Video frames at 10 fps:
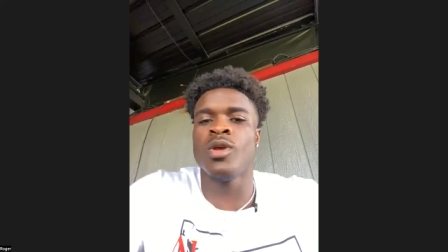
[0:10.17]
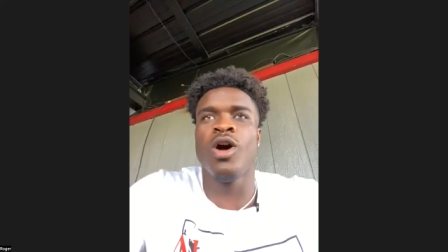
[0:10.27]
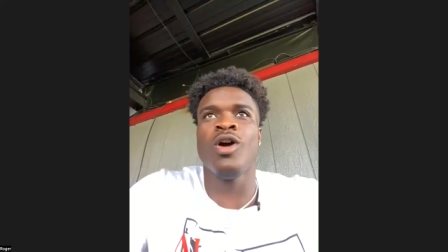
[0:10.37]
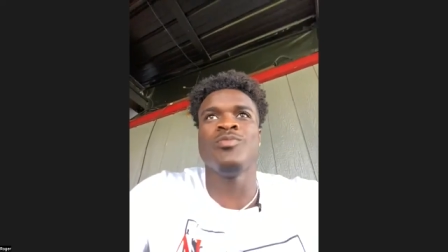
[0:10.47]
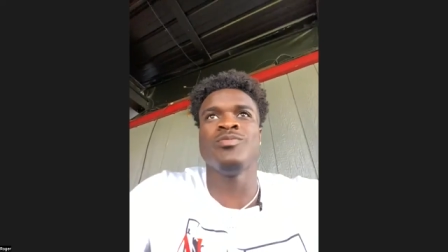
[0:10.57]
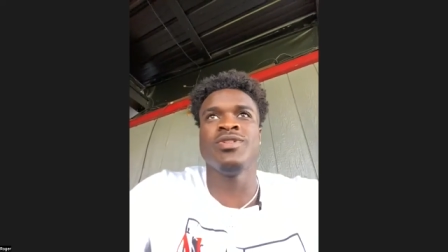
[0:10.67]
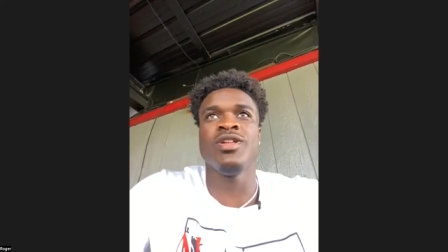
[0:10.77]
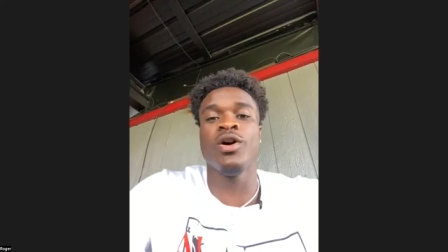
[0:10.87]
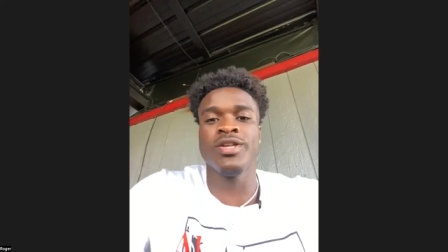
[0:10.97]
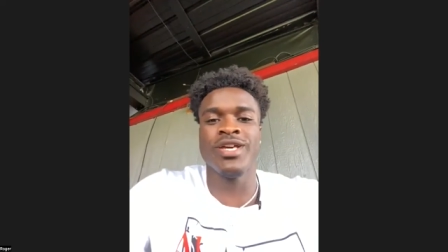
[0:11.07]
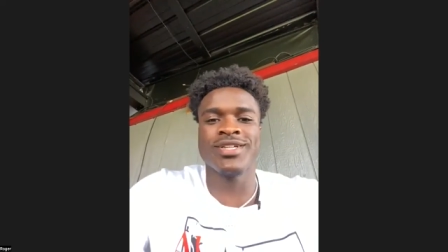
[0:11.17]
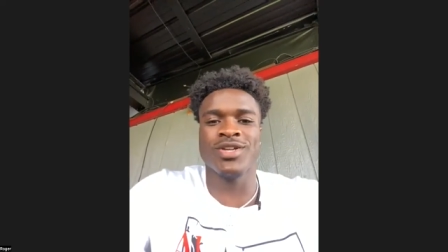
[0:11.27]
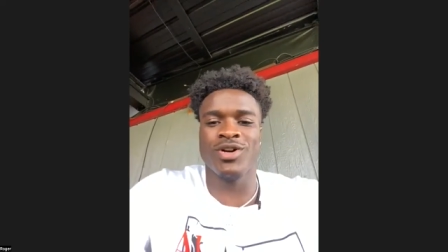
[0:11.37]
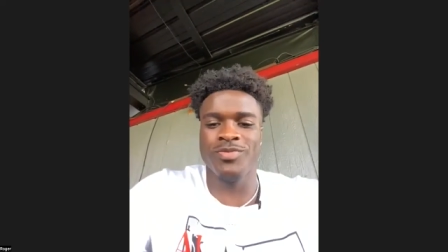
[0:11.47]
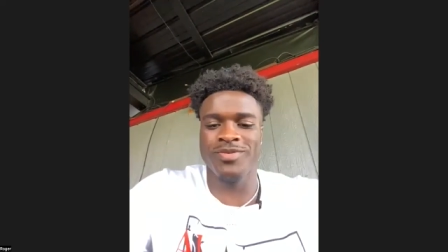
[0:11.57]
I went on
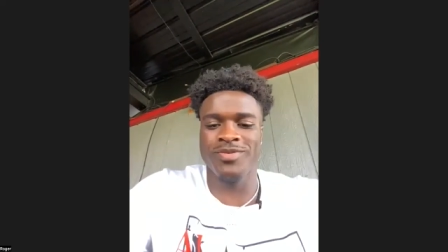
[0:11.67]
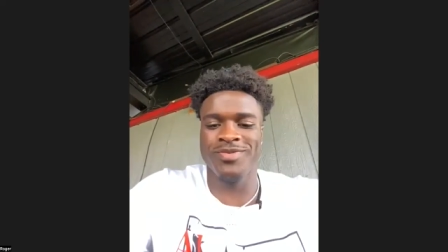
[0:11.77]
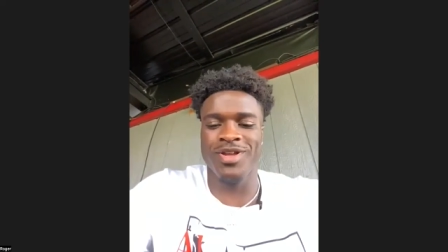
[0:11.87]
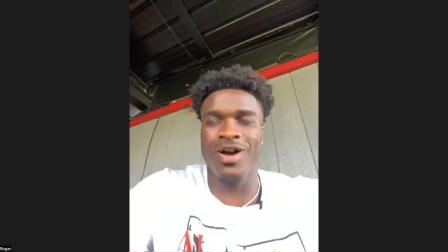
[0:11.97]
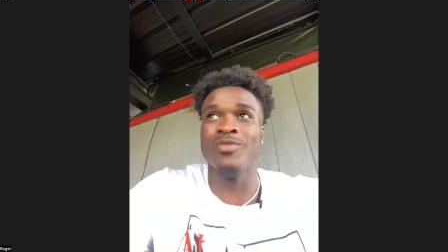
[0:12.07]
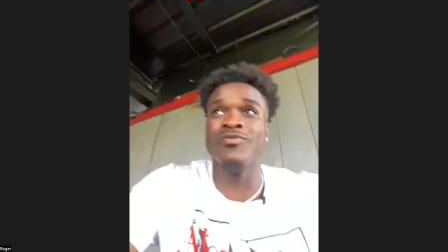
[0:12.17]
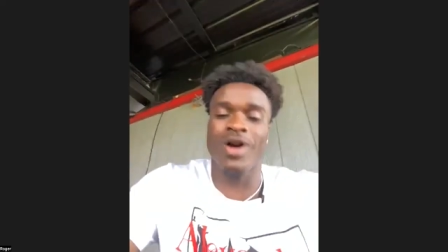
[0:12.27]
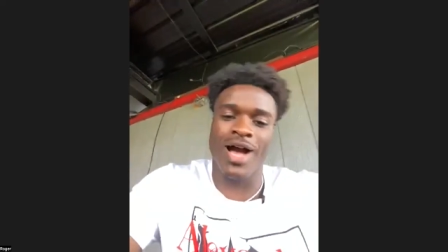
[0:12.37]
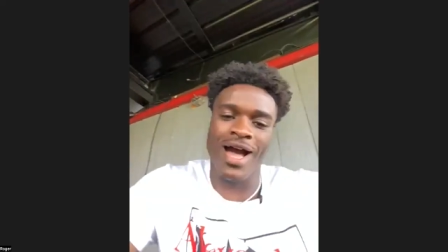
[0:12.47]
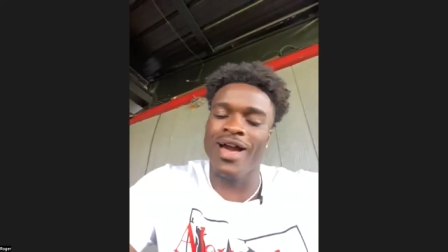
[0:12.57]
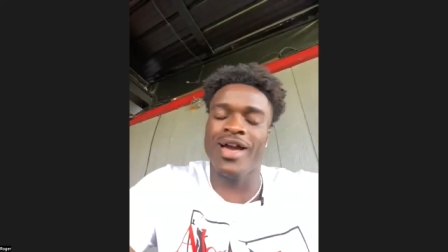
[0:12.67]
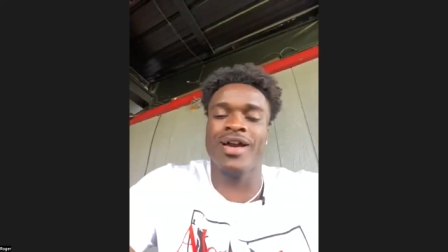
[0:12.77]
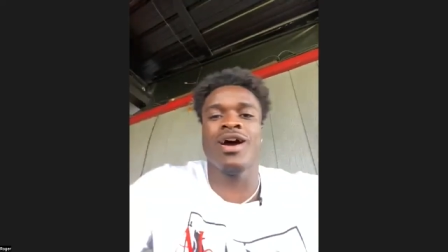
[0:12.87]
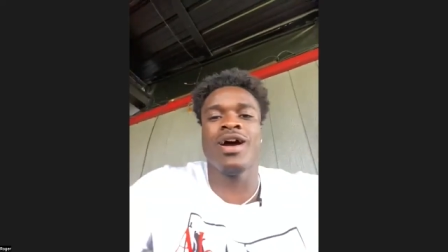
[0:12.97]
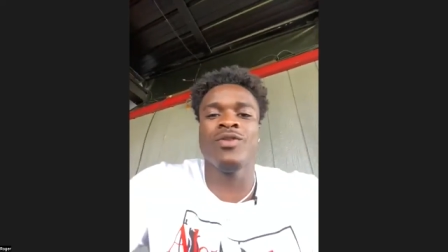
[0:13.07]

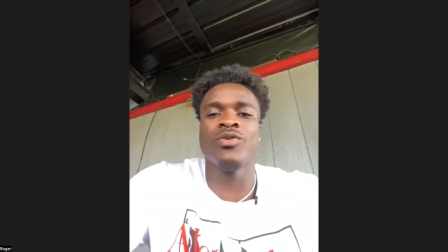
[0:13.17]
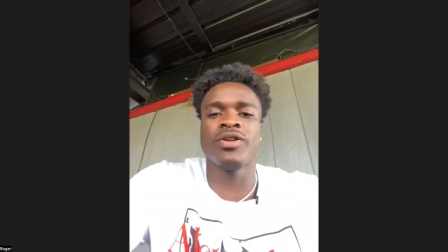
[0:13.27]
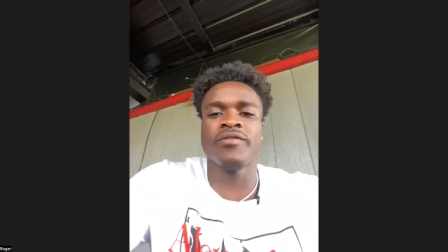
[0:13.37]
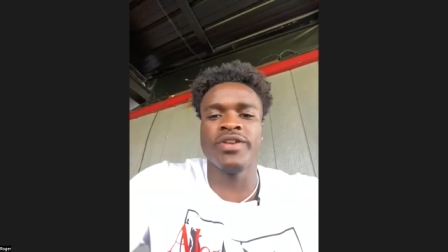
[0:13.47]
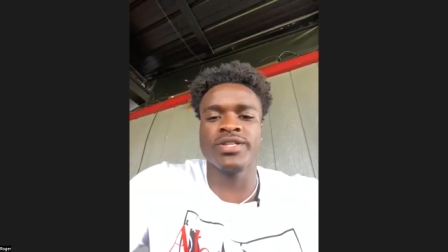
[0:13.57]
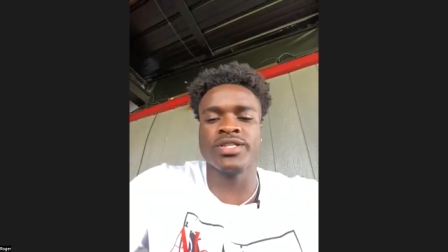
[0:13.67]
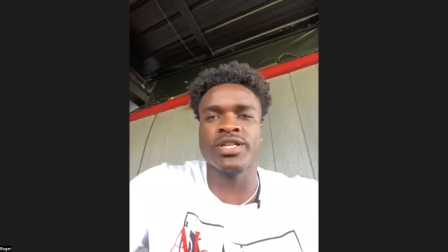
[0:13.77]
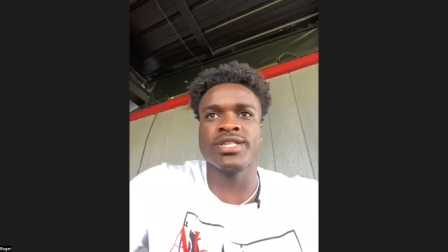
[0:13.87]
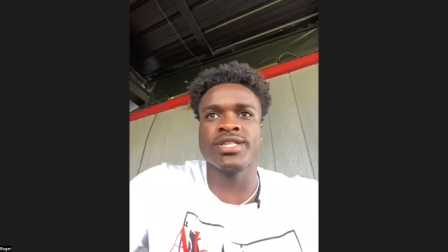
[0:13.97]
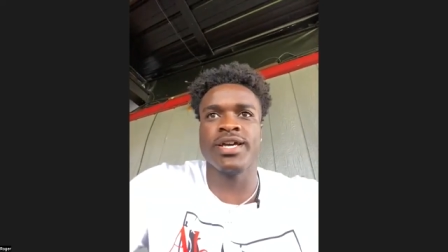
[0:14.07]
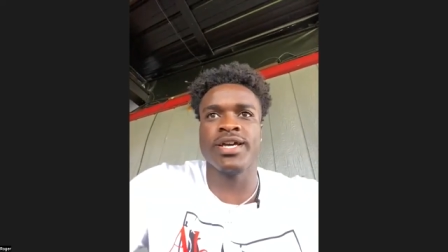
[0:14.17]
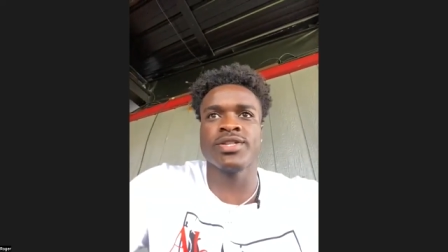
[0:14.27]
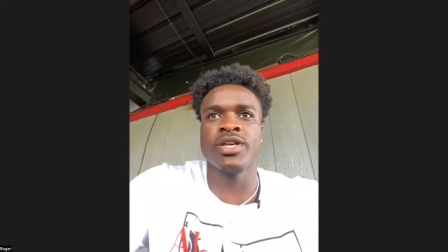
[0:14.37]
a visit to the Titans,